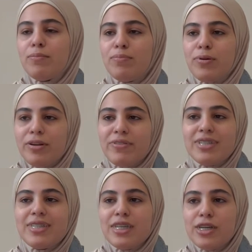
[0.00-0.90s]

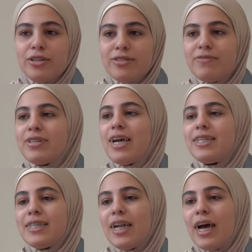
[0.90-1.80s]
previous years of
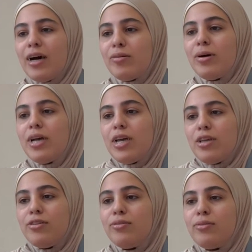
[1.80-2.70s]
science and how
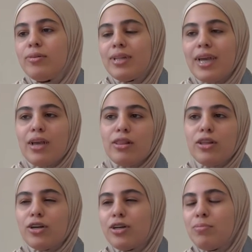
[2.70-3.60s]
you
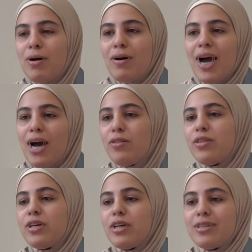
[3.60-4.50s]
learned about how
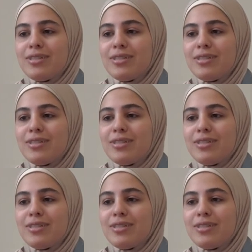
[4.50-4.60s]
the